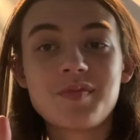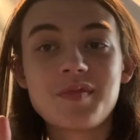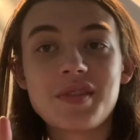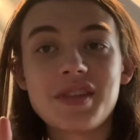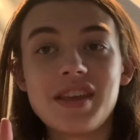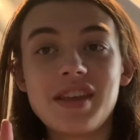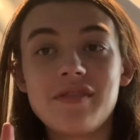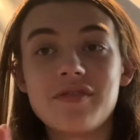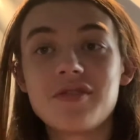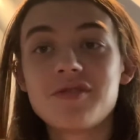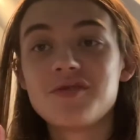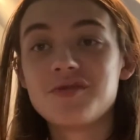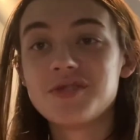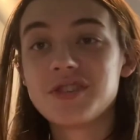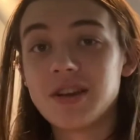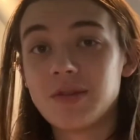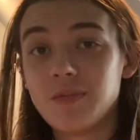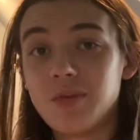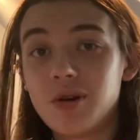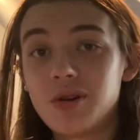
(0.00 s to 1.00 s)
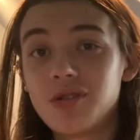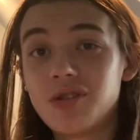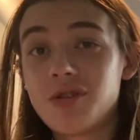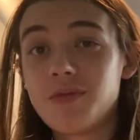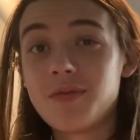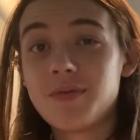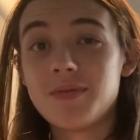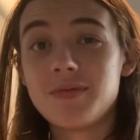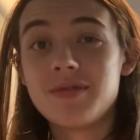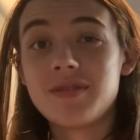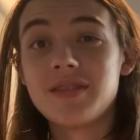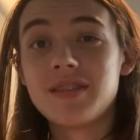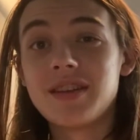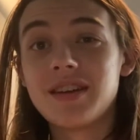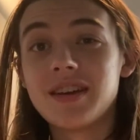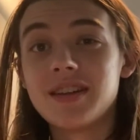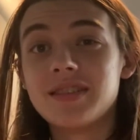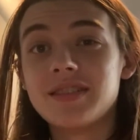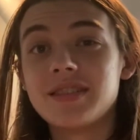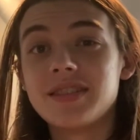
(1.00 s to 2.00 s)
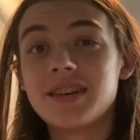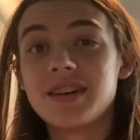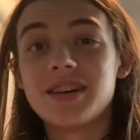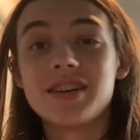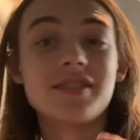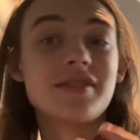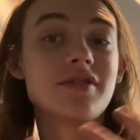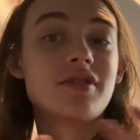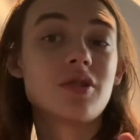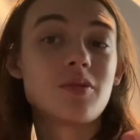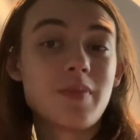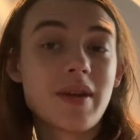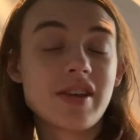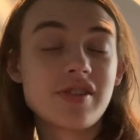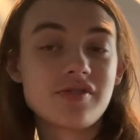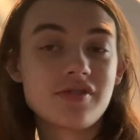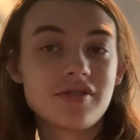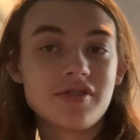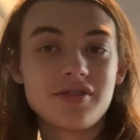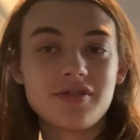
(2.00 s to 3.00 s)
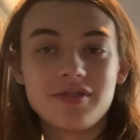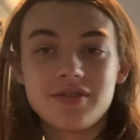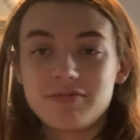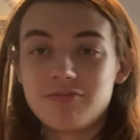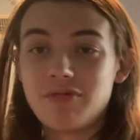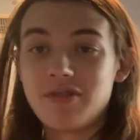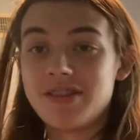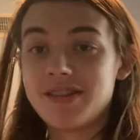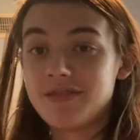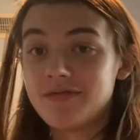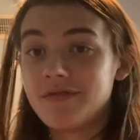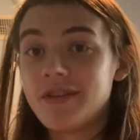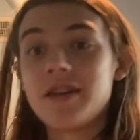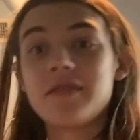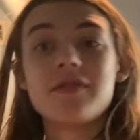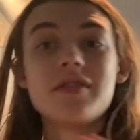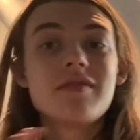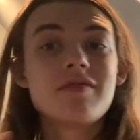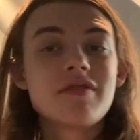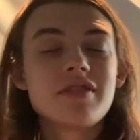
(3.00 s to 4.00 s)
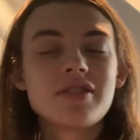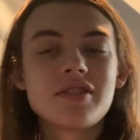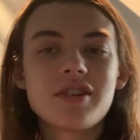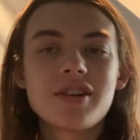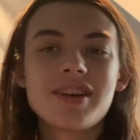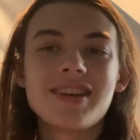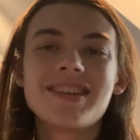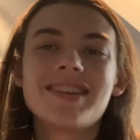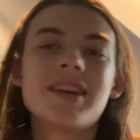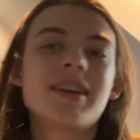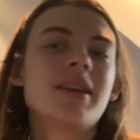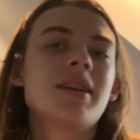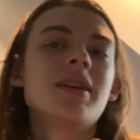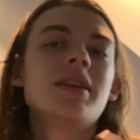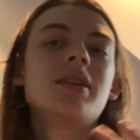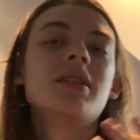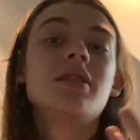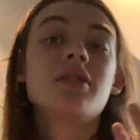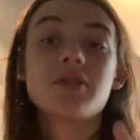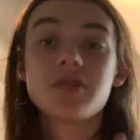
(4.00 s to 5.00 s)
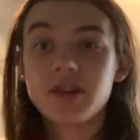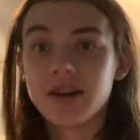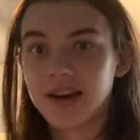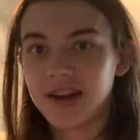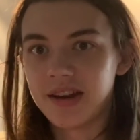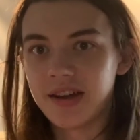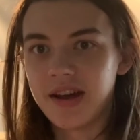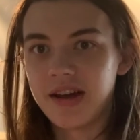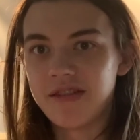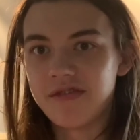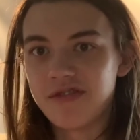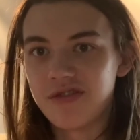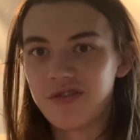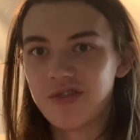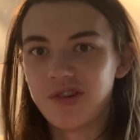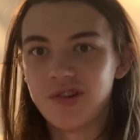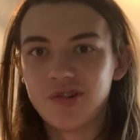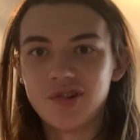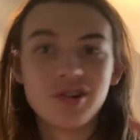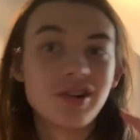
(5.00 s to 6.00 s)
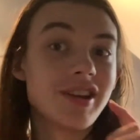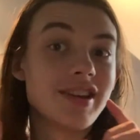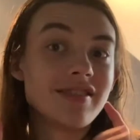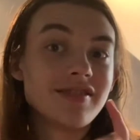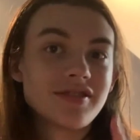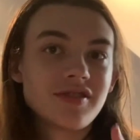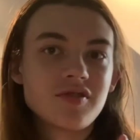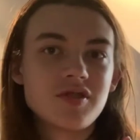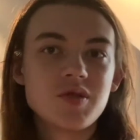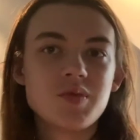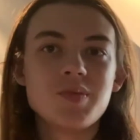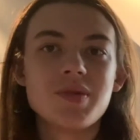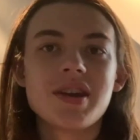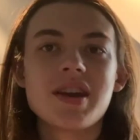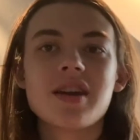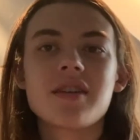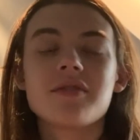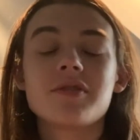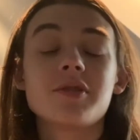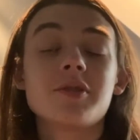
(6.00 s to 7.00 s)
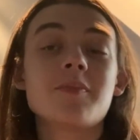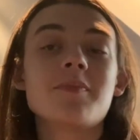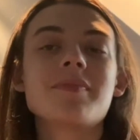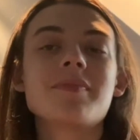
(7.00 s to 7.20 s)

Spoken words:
if you're using a polearm and don't make sure you're within 5 feet of the target, you're not going to get off a critical hit, so just be careful.